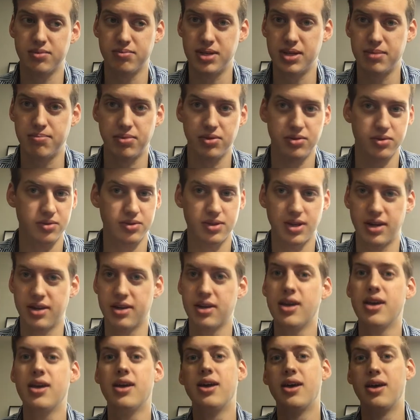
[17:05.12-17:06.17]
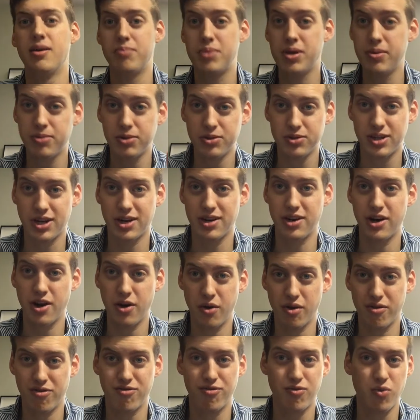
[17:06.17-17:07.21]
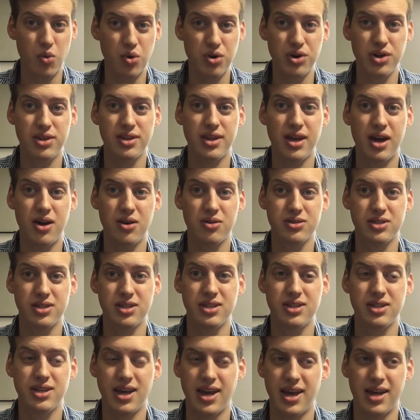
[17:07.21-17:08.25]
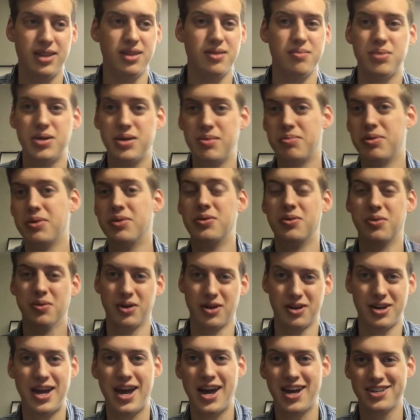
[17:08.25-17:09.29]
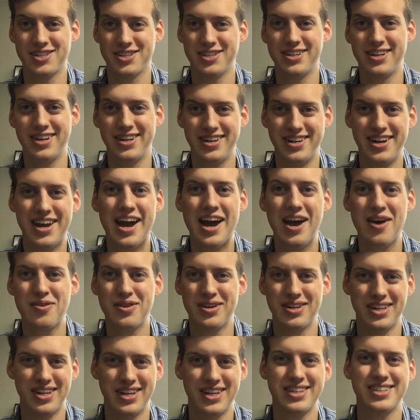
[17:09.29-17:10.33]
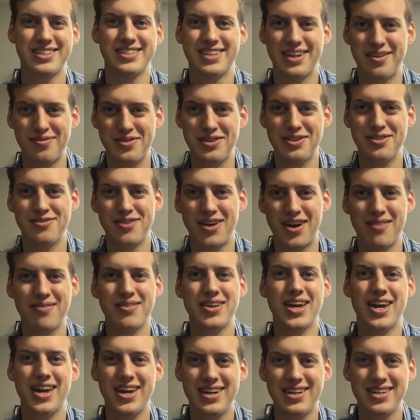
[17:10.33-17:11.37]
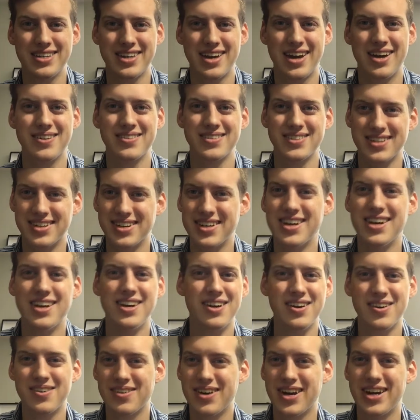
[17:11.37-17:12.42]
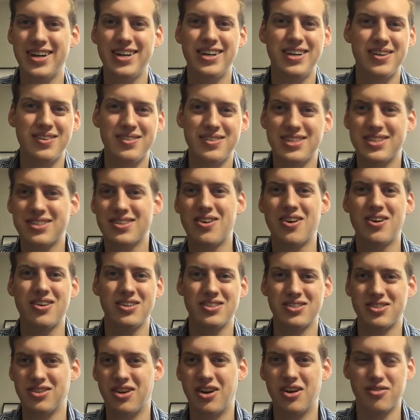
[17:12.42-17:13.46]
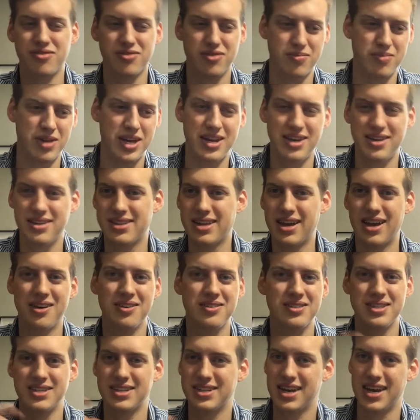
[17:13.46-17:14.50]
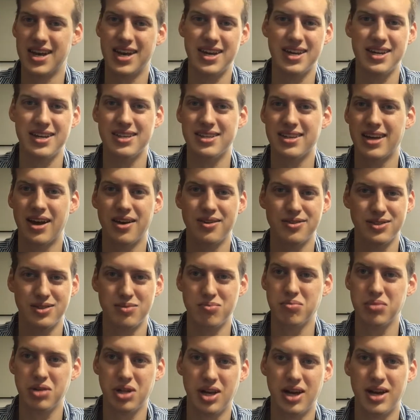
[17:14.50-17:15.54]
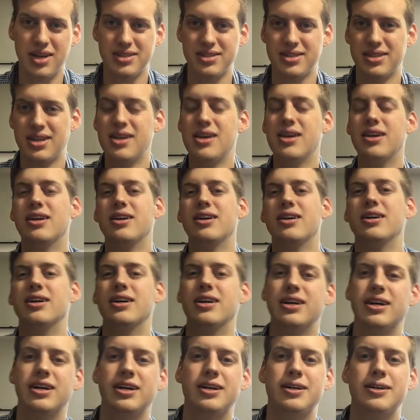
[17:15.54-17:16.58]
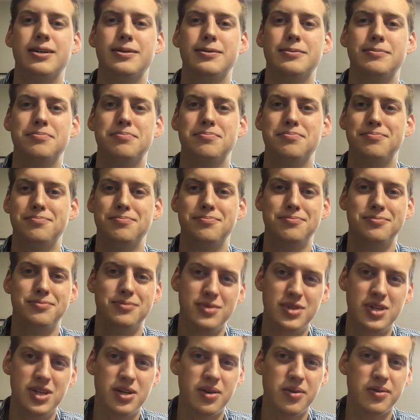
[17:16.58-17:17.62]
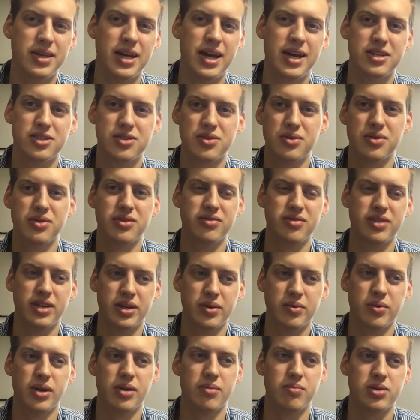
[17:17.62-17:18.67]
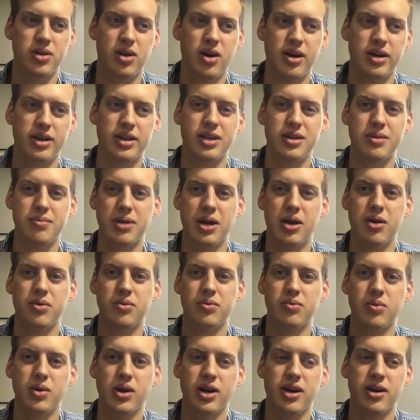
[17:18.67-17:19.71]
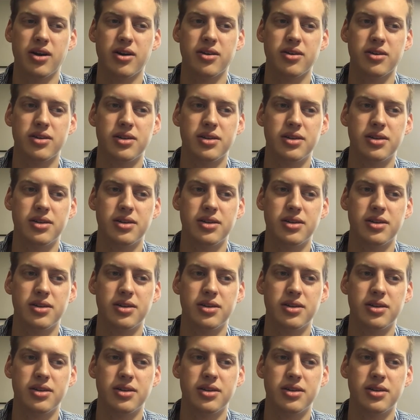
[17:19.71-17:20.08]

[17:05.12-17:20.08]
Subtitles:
People who said no at 40,000, and the people who are cashing in now at like 75 to 80,000, right? This card has gone from 8,000 to 80,000 plus. That's sort of like what I'm talking about, where,